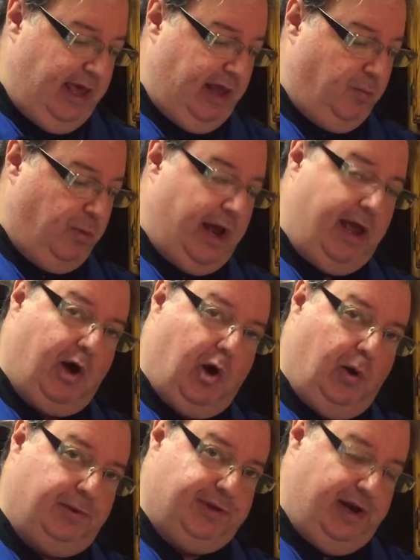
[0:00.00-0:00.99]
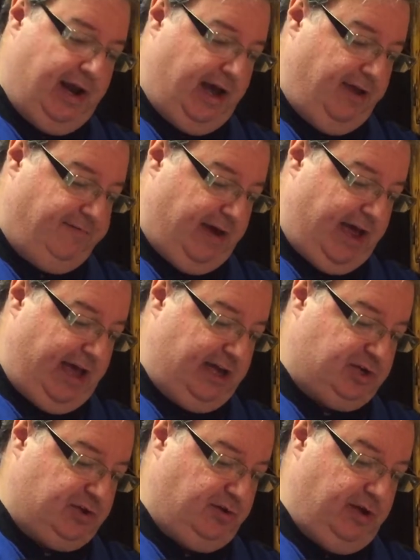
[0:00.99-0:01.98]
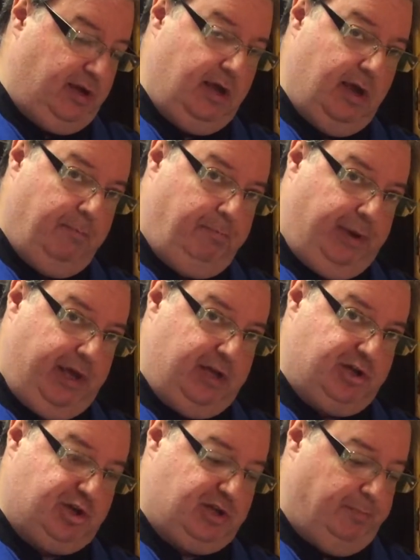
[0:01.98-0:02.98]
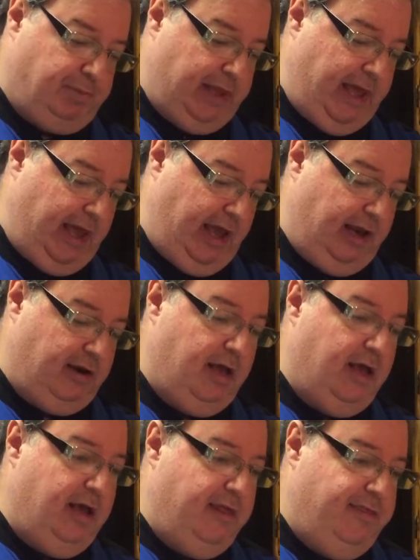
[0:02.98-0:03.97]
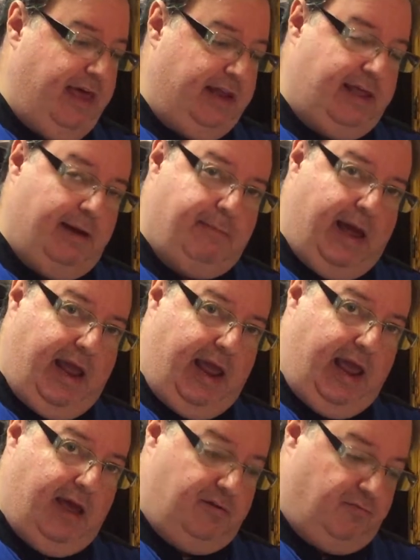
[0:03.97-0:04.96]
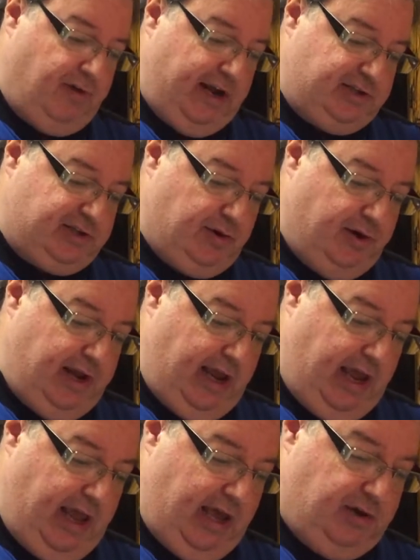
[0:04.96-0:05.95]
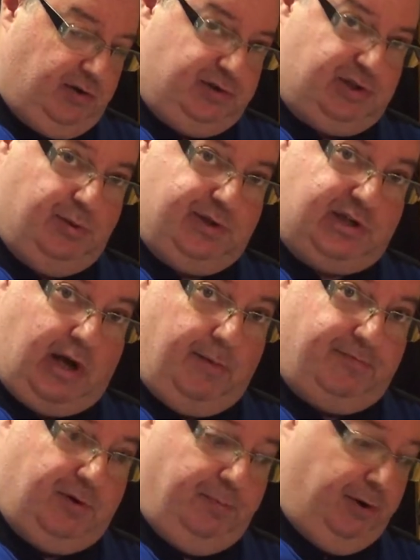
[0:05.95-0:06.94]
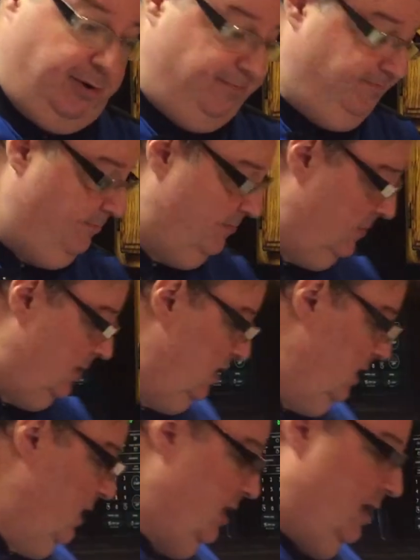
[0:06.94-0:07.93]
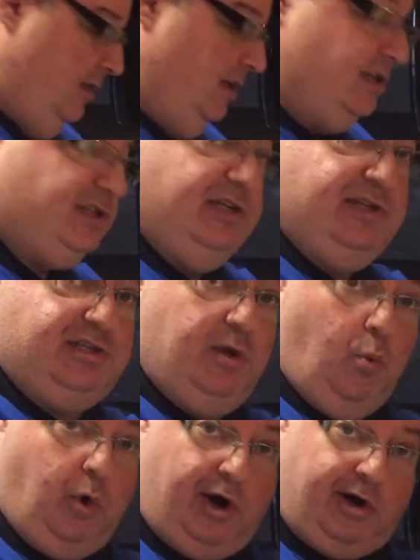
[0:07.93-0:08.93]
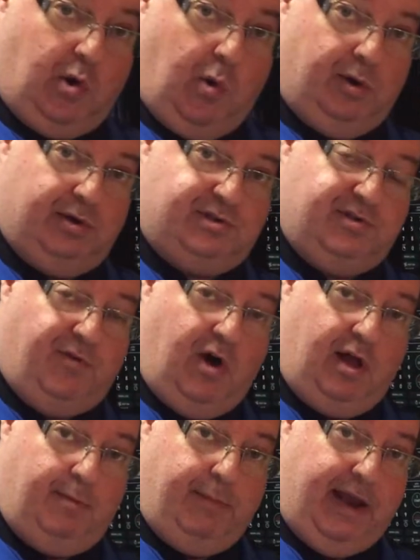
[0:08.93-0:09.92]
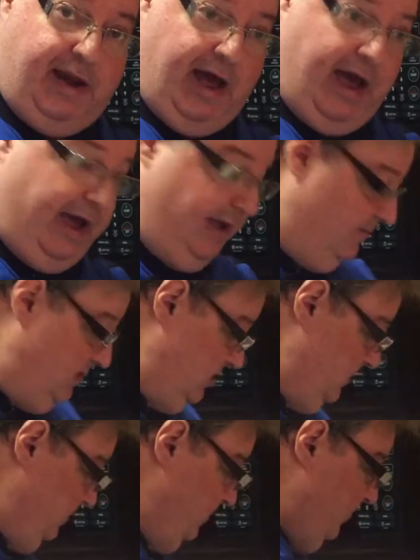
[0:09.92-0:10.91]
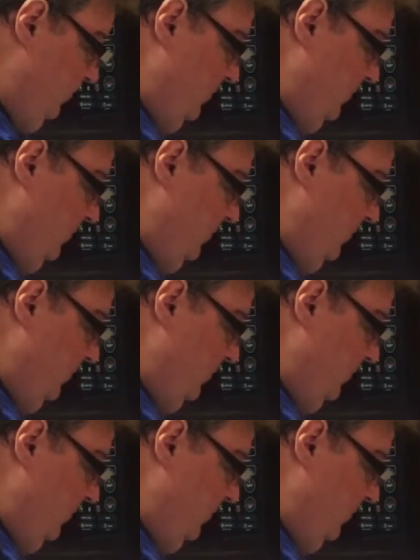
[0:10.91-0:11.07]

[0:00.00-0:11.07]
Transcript: And when I hold the knife, I actually pinch the blade, then let my hand rest on the handle so it's comfortable. This is the workhorse of all my knives.